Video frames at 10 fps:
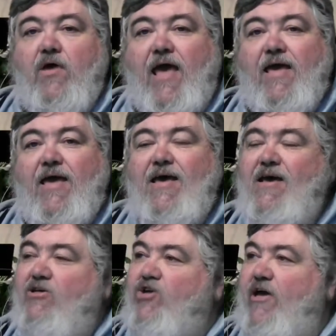Okay?
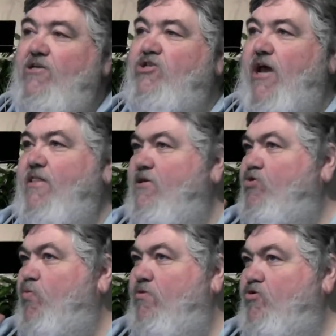So he's saying
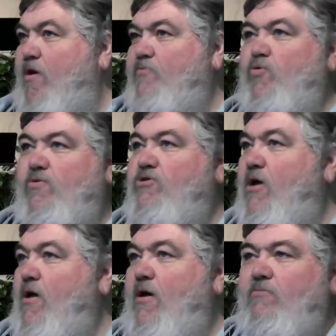this scripture
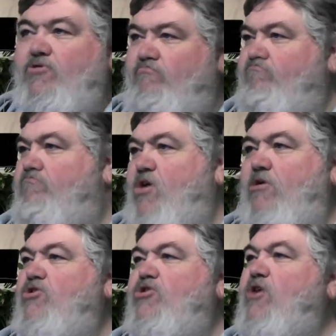was
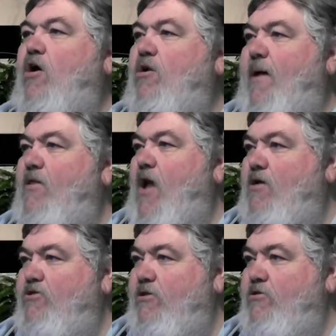just talking
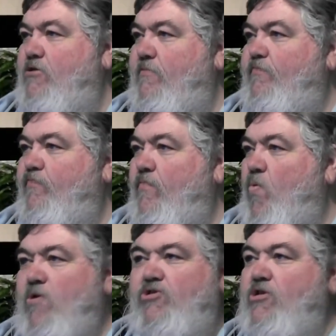about Gnostics.
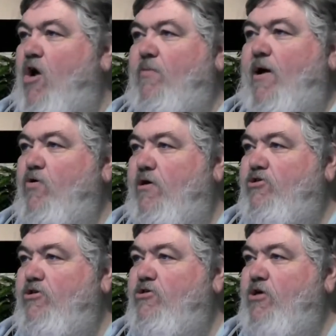Wasn't talking about
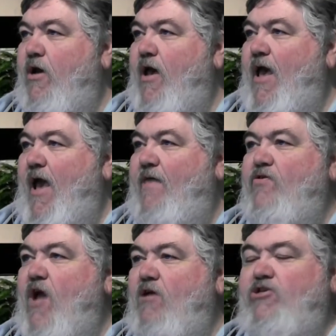Christians,
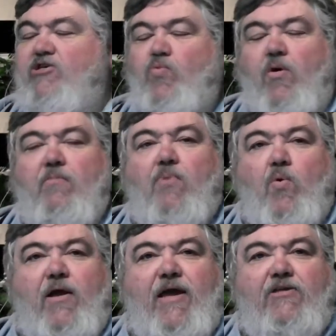and the Gnostics
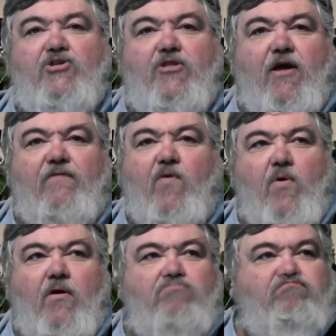weren't born again, so
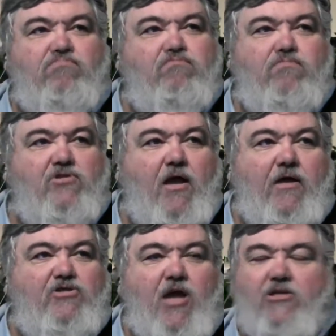therefore
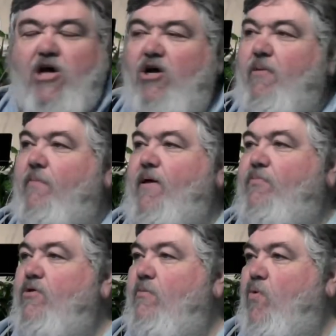it's not talking about
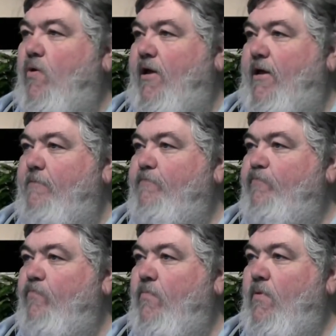people that are born again.
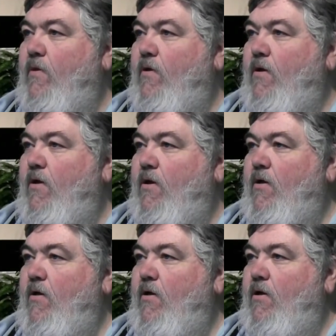
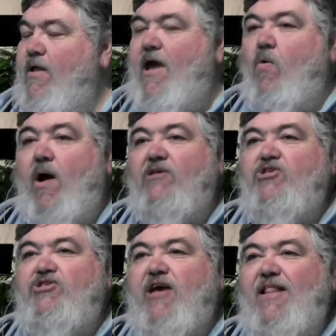Now,
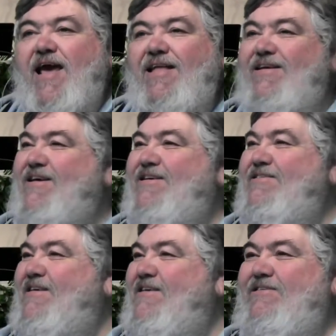why does he say that?
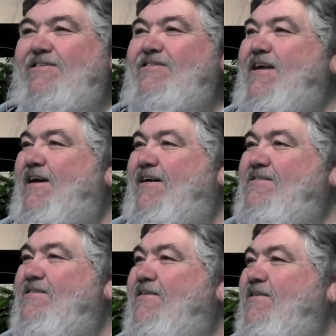Because he just
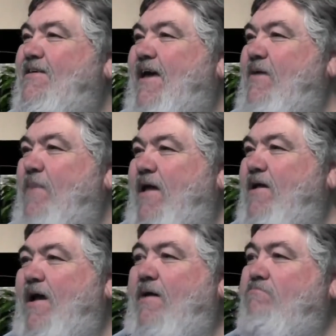does. He
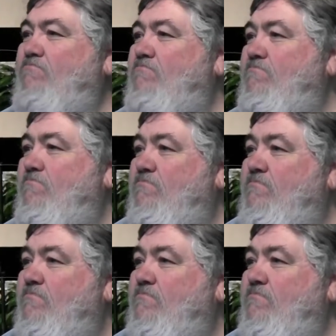made it up.